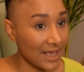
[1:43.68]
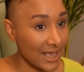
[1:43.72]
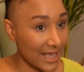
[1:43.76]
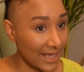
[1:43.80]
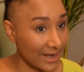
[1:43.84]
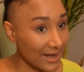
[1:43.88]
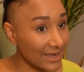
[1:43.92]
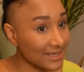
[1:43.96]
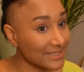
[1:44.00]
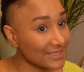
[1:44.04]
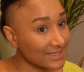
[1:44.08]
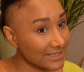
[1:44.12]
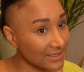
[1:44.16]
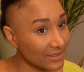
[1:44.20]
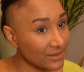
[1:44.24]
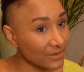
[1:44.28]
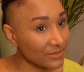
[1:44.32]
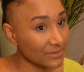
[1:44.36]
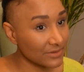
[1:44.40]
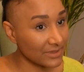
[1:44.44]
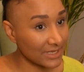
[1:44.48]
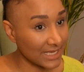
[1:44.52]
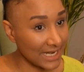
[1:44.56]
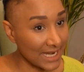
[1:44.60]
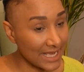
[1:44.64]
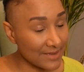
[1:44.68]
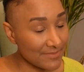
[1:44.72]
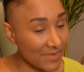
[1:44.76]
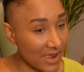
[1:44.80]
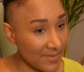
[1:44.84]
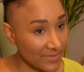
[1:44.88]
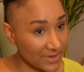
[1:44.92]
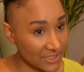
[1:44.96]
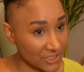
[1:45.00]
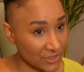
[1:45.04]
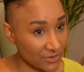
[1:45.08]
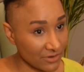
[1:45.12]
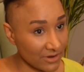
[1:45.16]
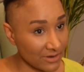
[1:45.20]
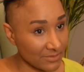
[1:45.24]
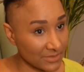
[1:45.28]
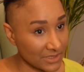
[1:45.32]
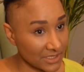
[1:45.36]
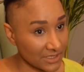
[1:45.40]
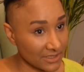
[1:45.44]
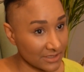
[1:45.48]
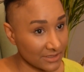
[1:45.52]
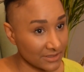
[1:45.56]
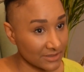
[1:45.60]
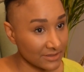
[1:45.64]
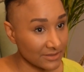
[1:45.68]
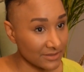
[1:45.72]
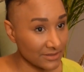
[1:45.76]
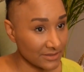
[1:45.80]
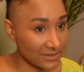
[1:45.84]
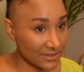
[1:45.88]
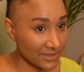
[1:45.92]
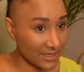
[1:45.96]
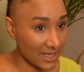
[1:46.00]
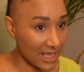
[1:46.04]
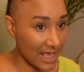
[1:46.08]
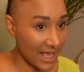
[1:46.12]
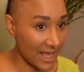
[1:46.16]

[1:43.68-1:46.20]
and I still collect my prescriptions,